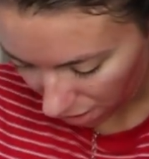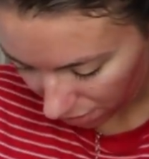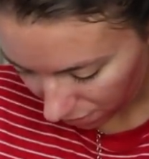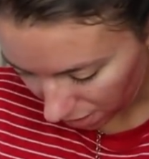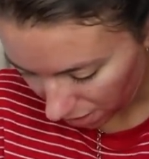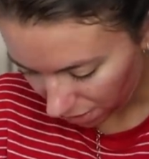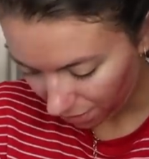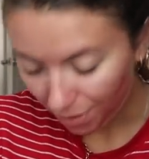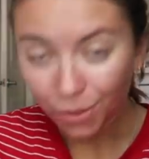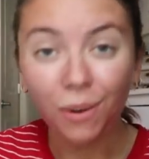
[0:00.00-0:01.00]
I don't
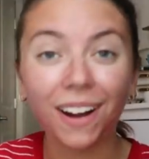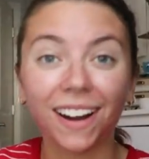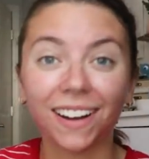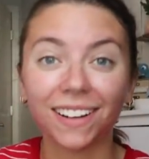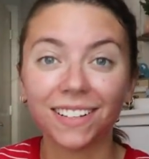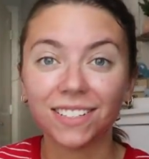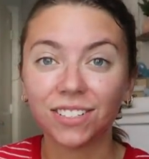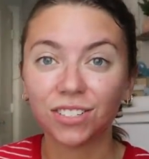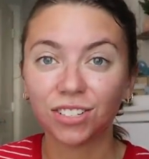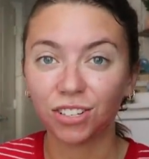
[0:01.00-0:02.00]
know. Or
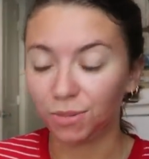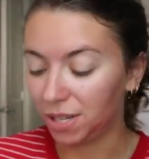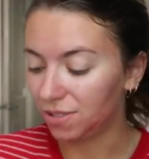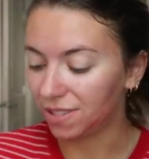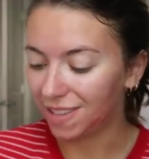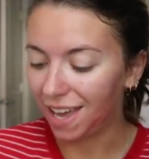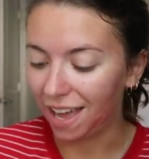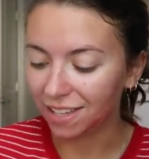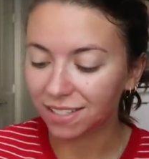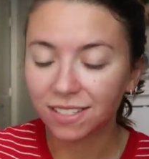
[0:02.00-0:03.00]
should we use
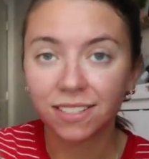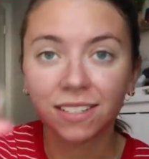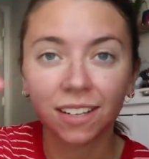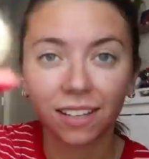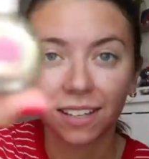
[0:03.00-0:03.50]
this?